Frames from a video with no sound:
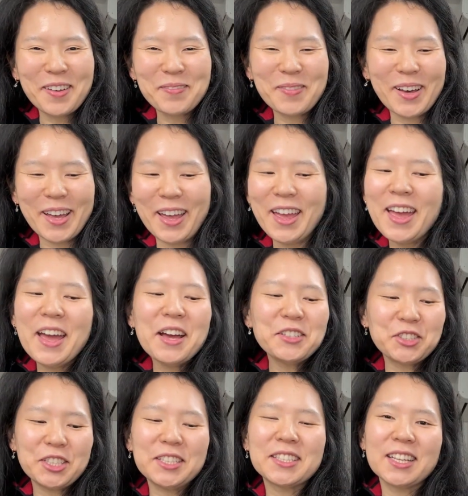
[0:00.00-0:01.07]
but
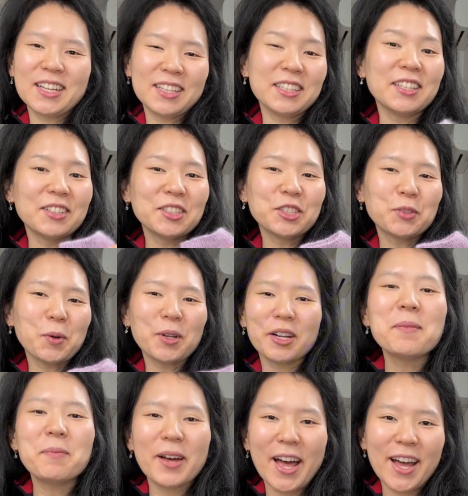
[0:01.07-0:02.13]
she's a little
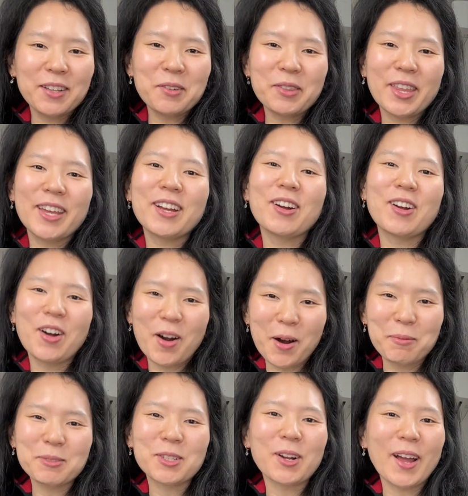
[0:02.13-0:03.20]
shorter, but I don't think her
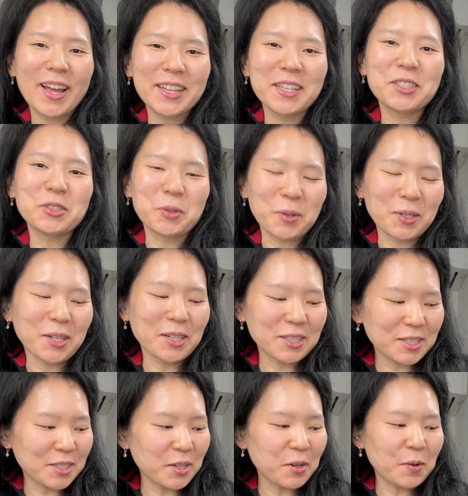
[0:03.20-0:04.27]
arms are any shorter.
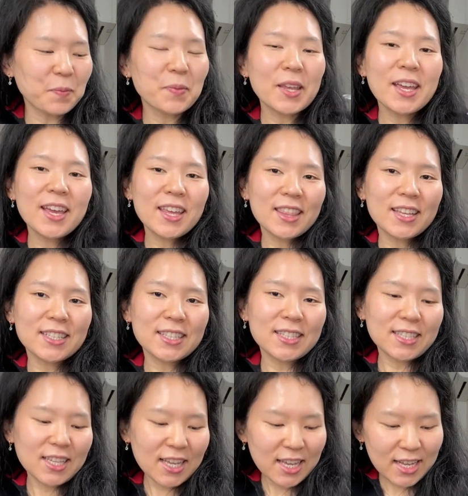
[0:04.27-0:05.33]
So this
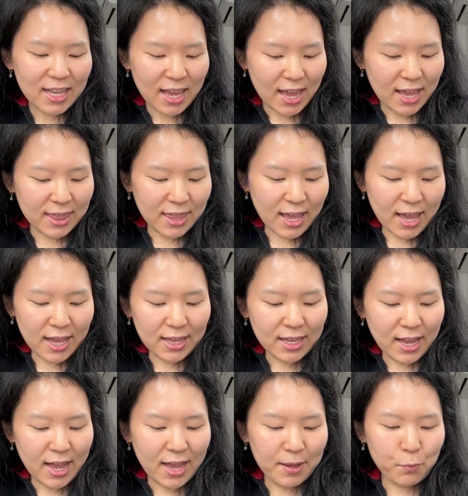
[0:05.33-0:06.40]
is good. And
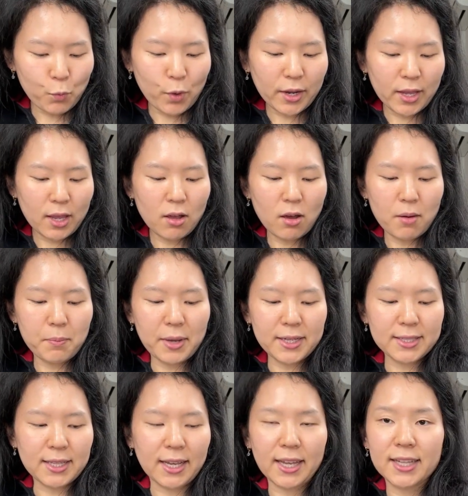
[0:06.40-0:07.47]
then I'm working on my
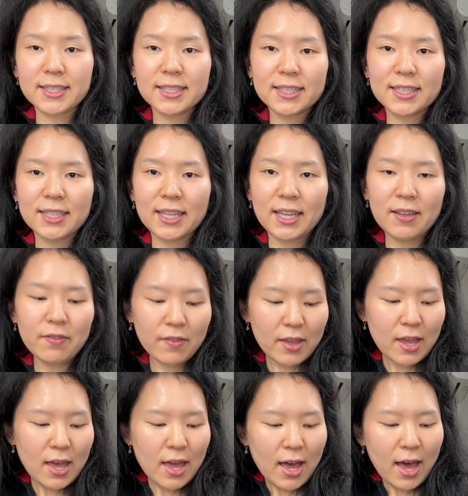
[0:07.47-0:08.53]
second sleeve.
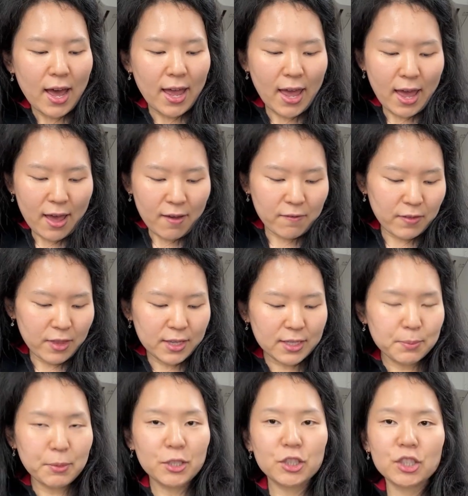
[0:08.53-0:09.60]
I have
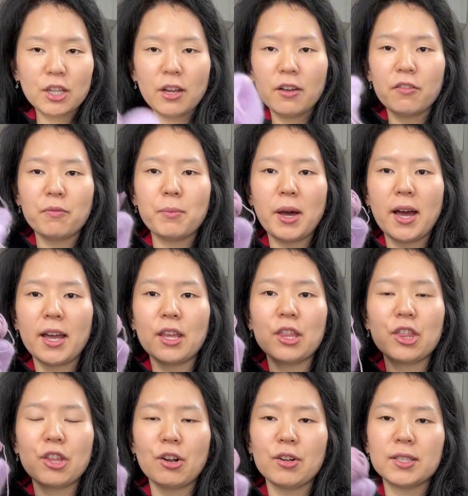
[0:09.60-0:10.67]
this much of my
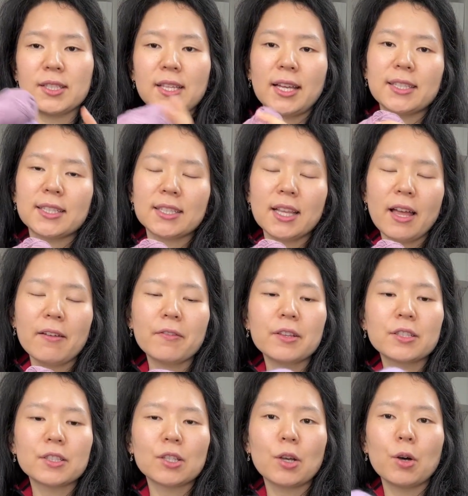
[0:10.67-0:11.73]
third sets left.
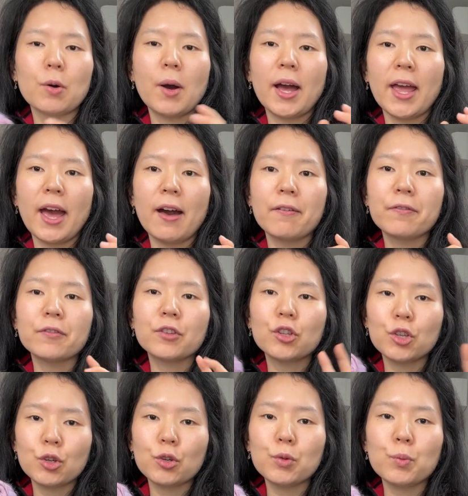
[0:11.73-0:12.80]
So I have
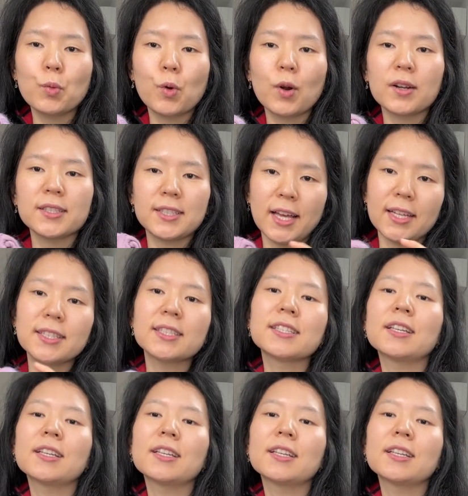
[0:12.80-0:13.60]
2 more sets